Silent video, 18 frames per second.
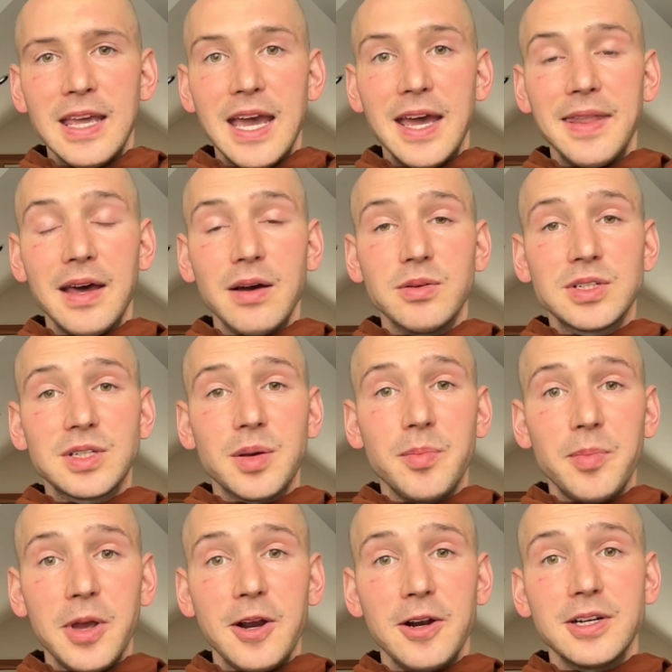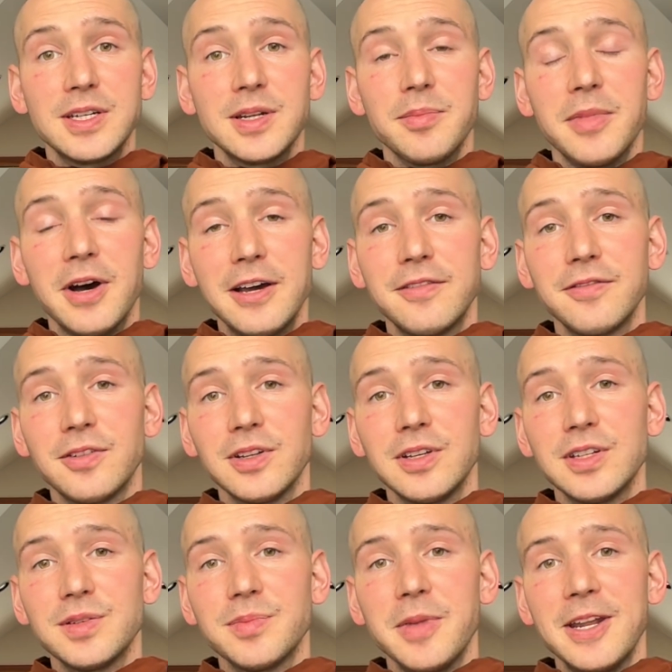And that was compared to
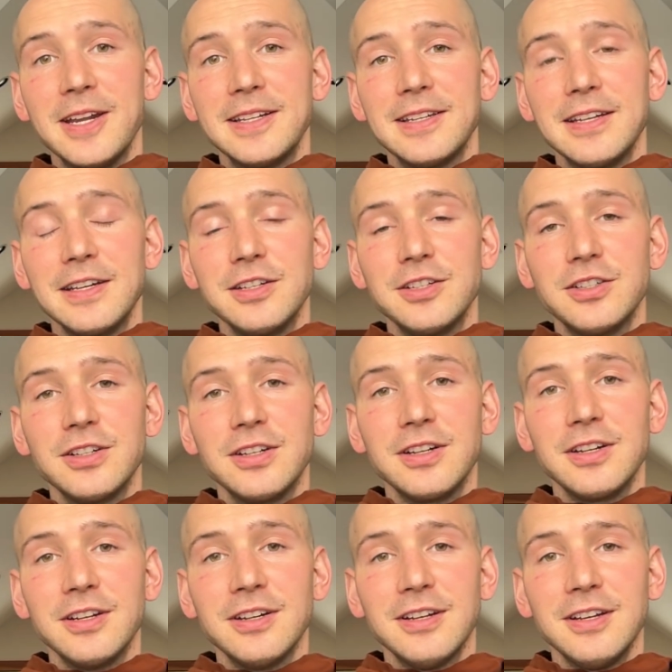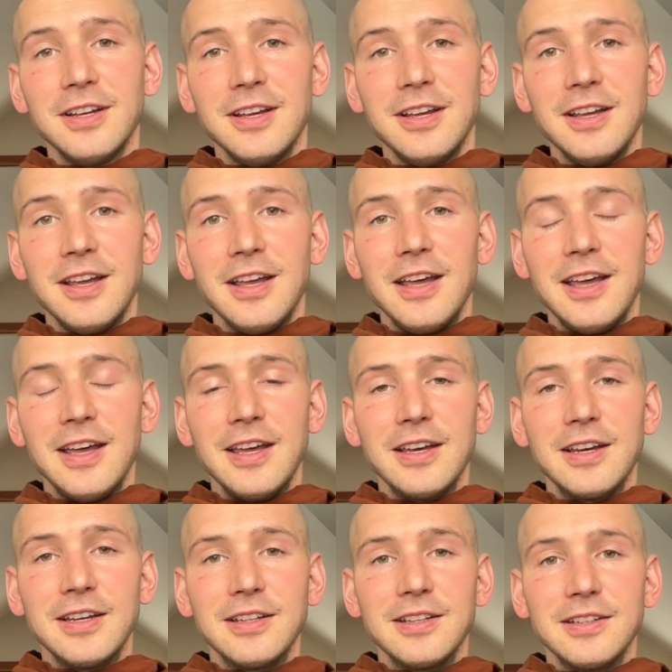mindfulness meditation,
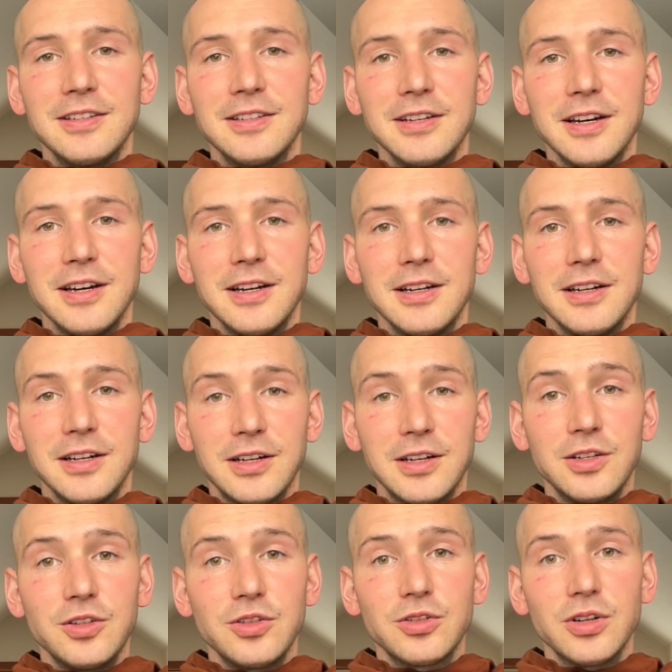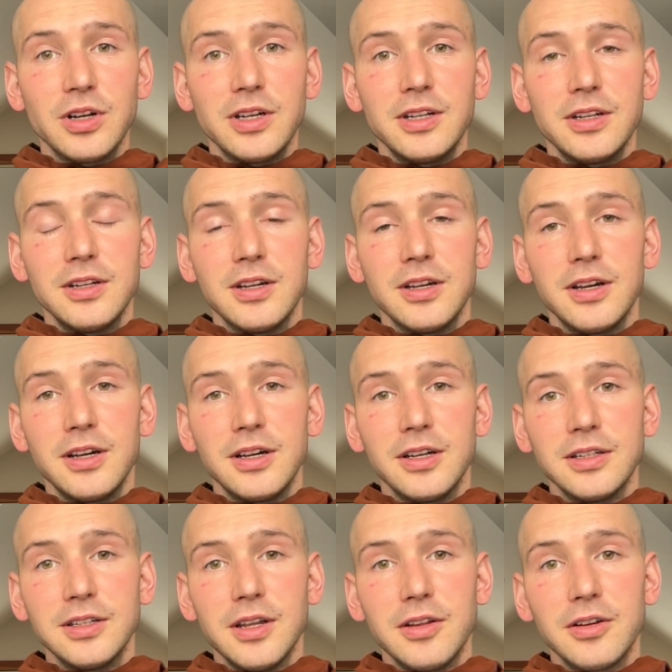and uh, a control an,
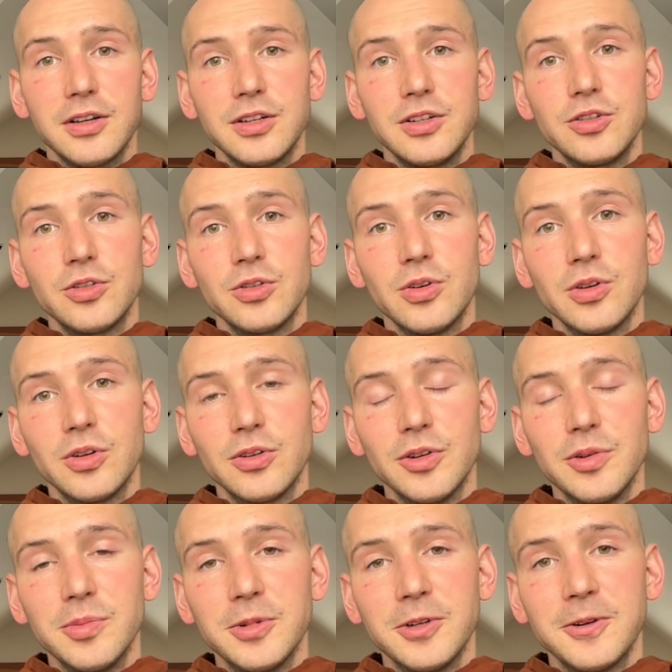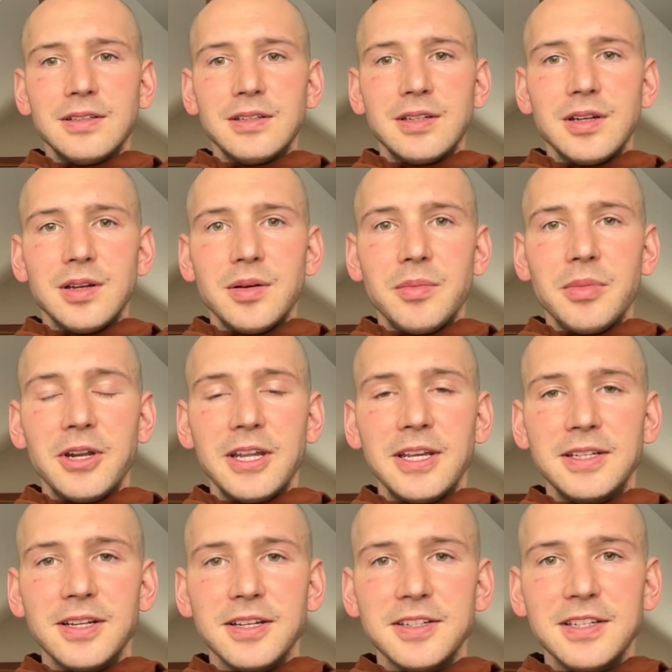uh, another control group. But
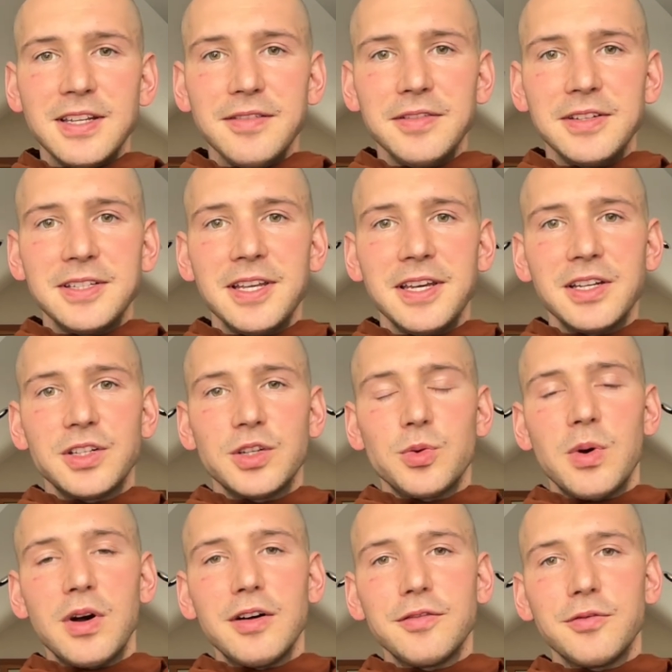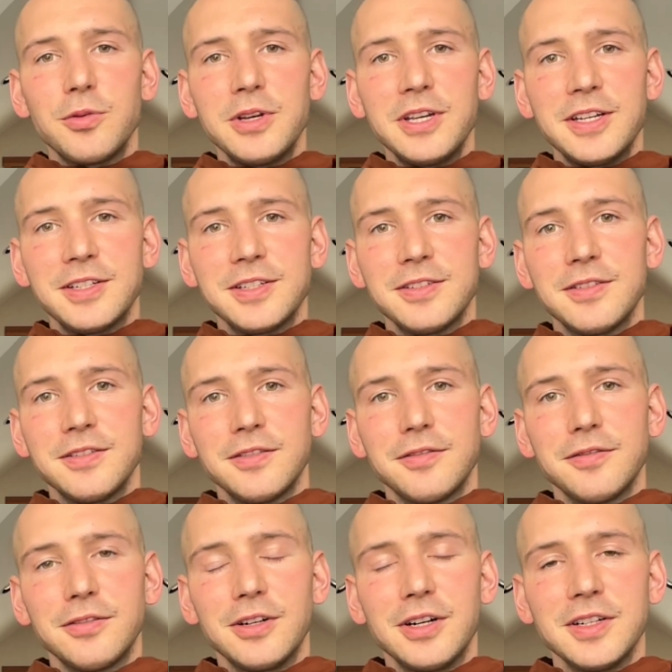it doesn't even take 12 weeks
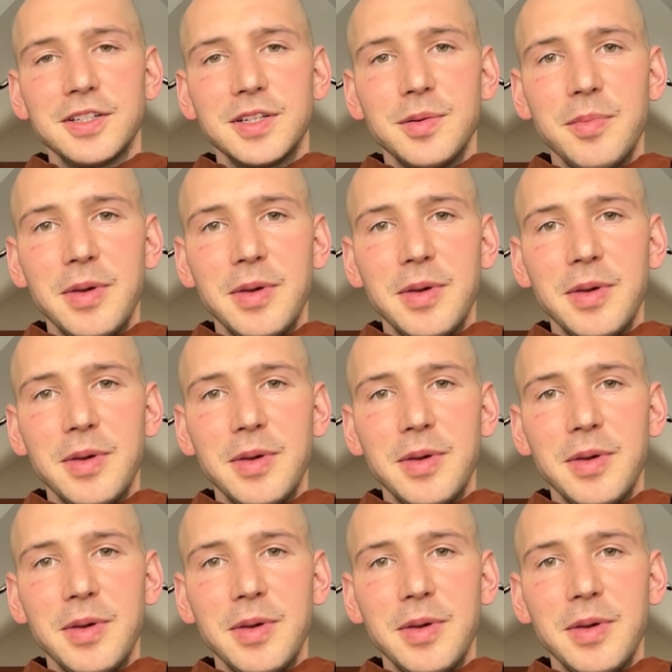for us to